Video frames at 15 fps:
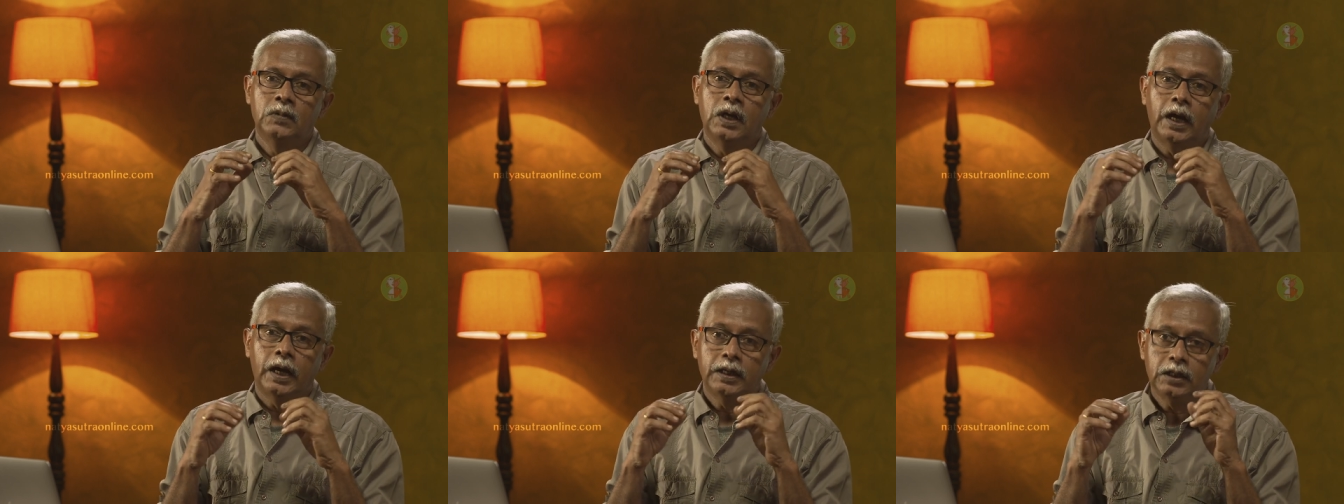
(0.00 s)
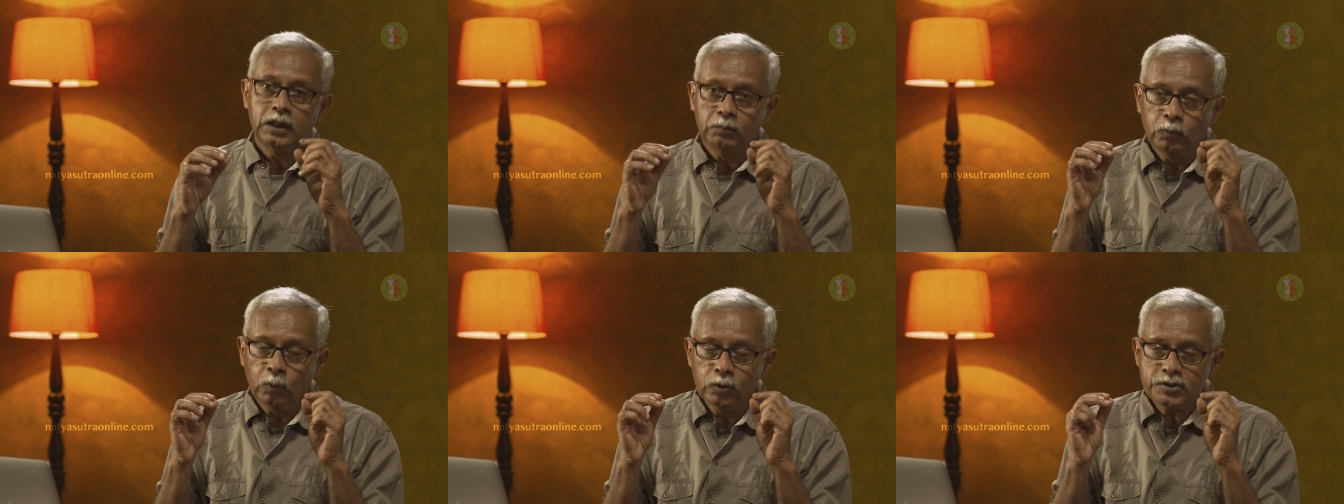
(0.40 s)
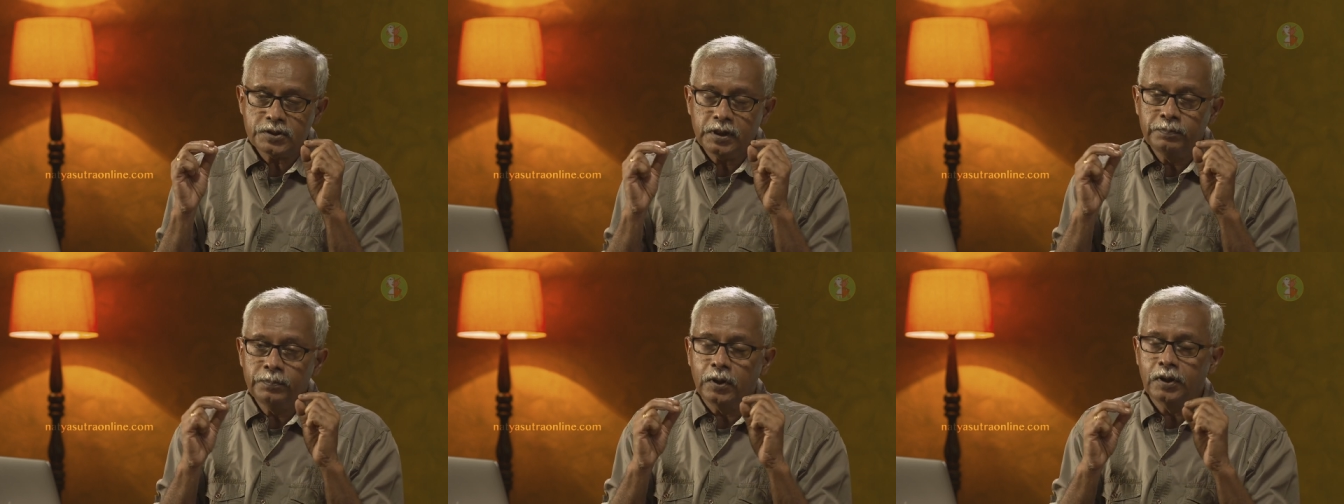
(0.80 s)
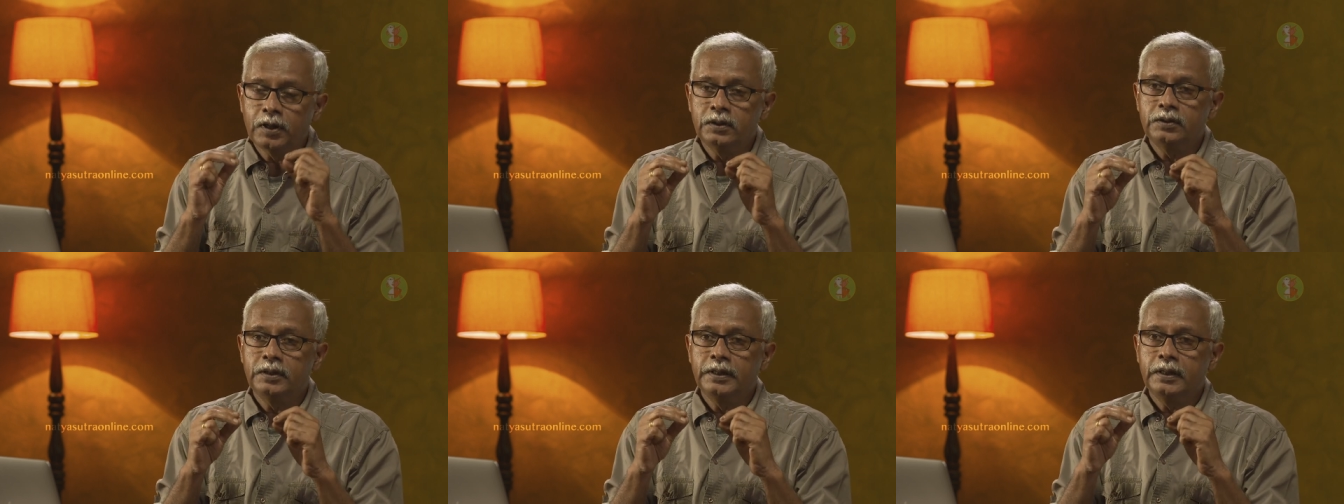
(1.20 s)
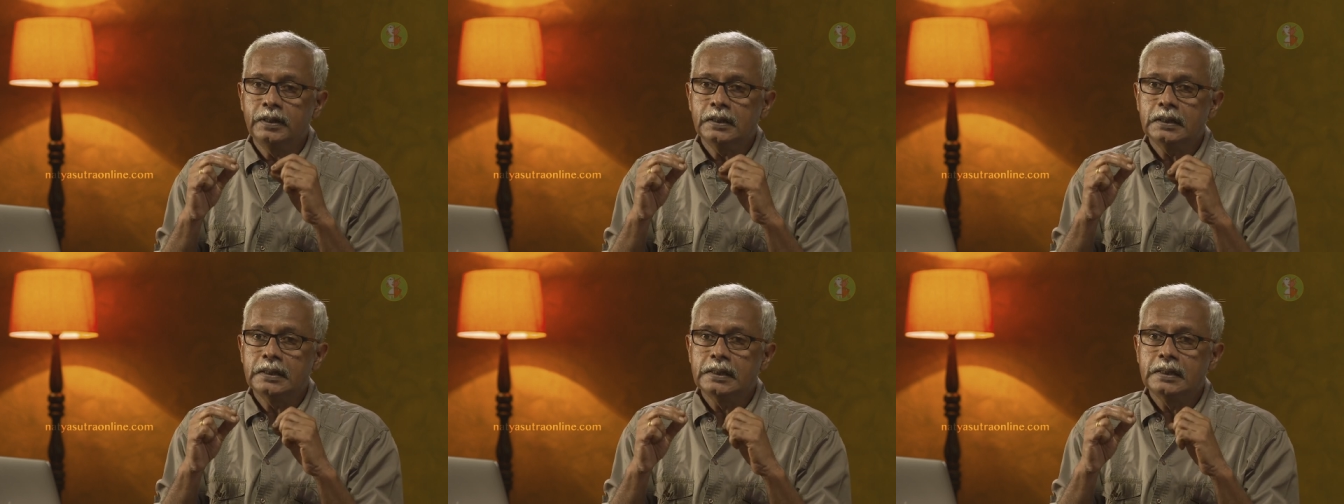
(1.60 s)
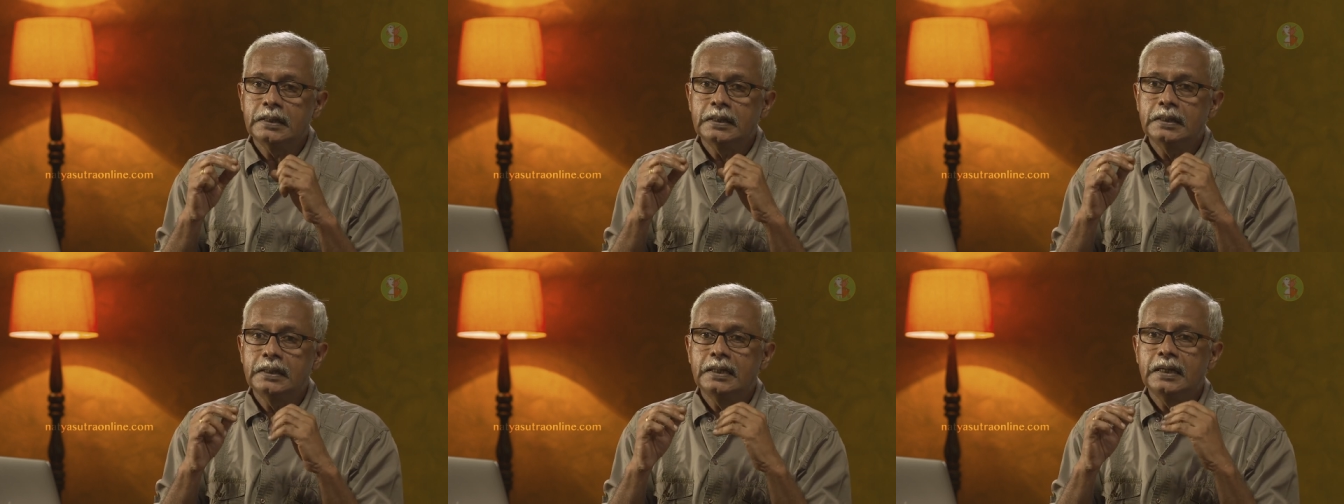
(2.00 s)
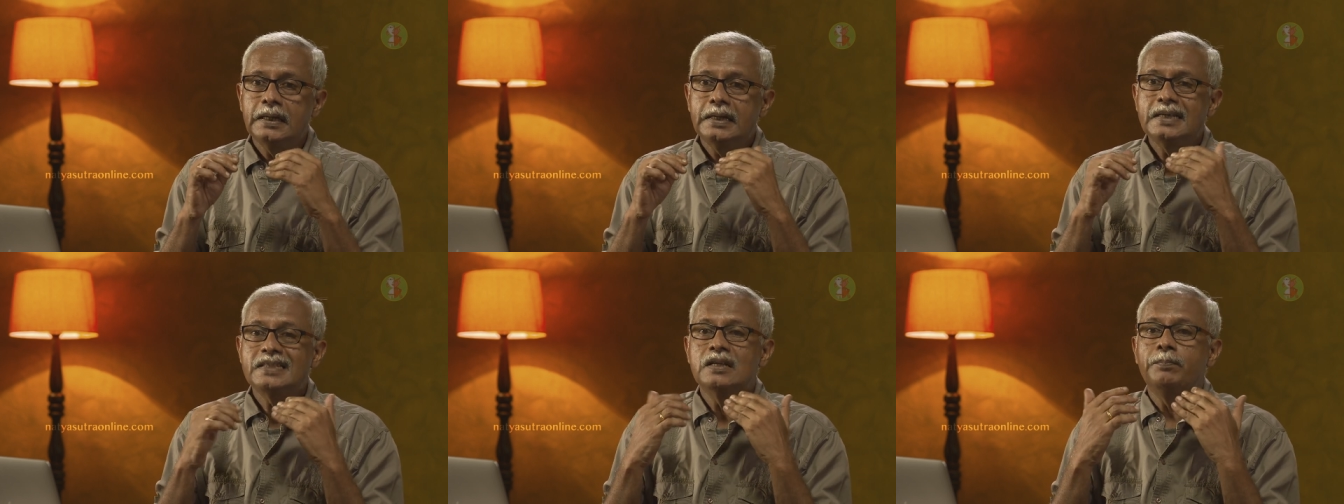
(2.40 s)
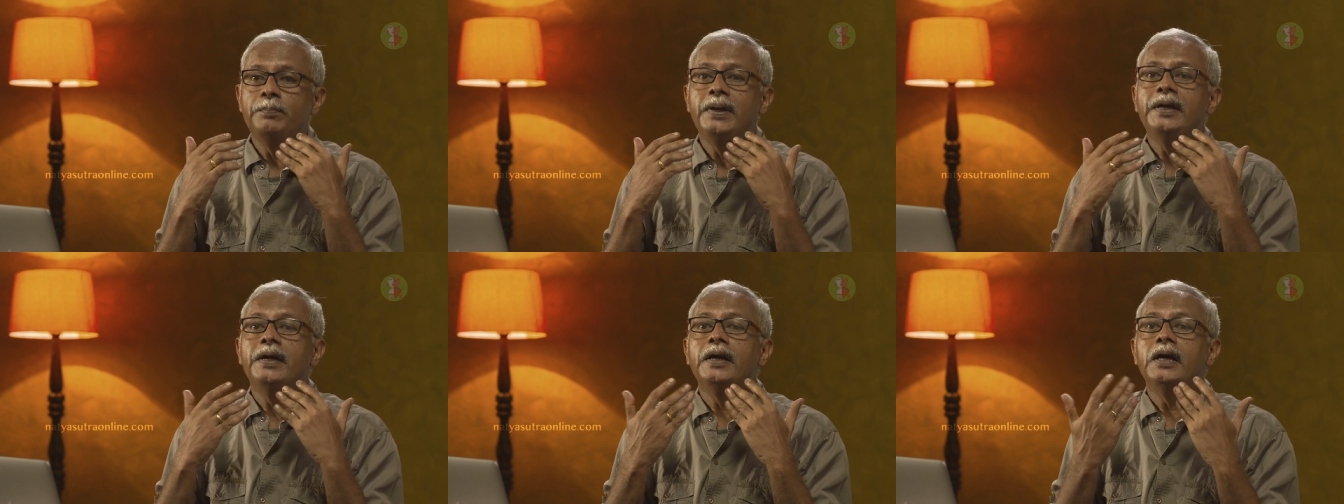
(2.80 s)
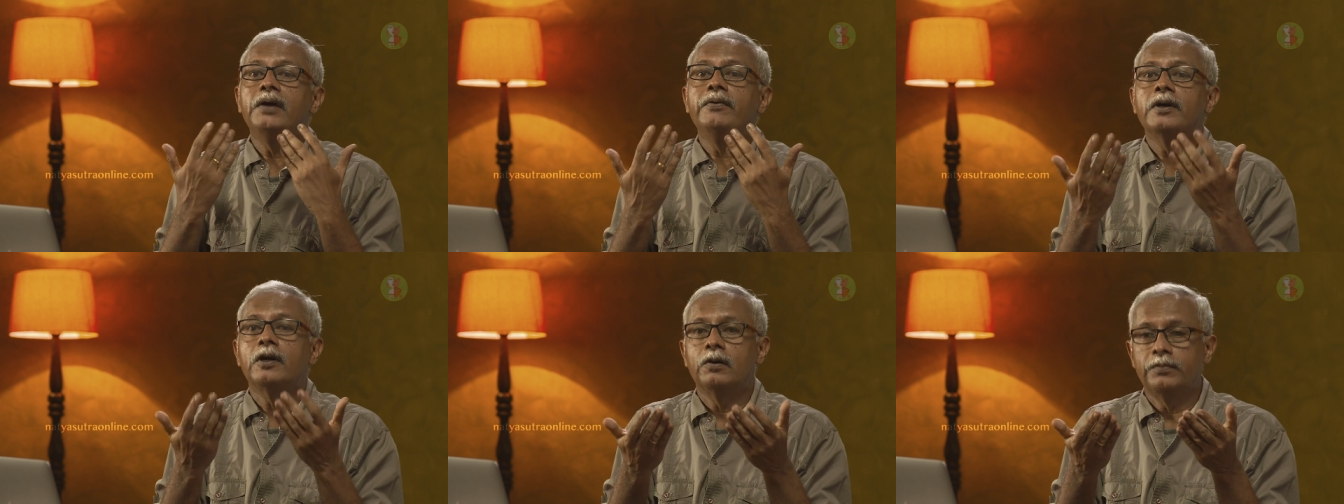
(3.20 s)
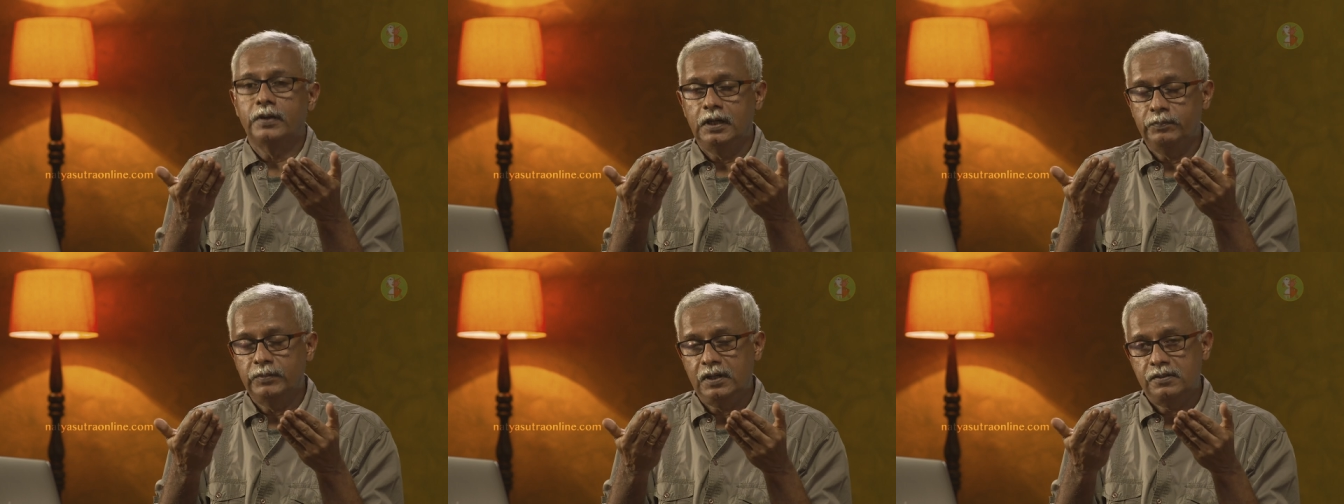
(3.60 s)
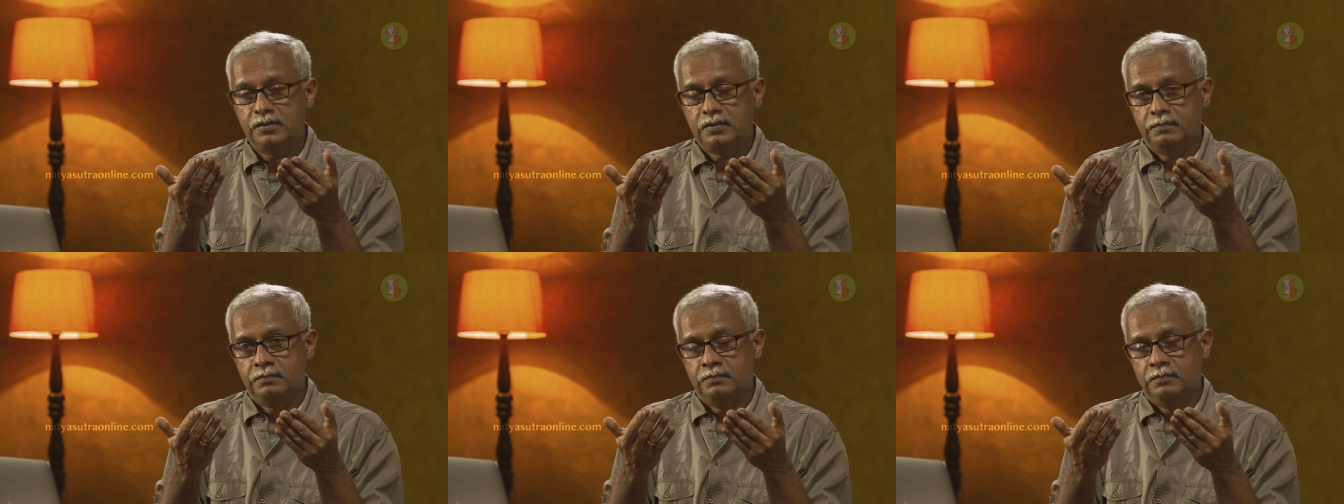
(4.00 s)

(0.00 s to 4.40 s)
And the most important thing is the behavior of animals.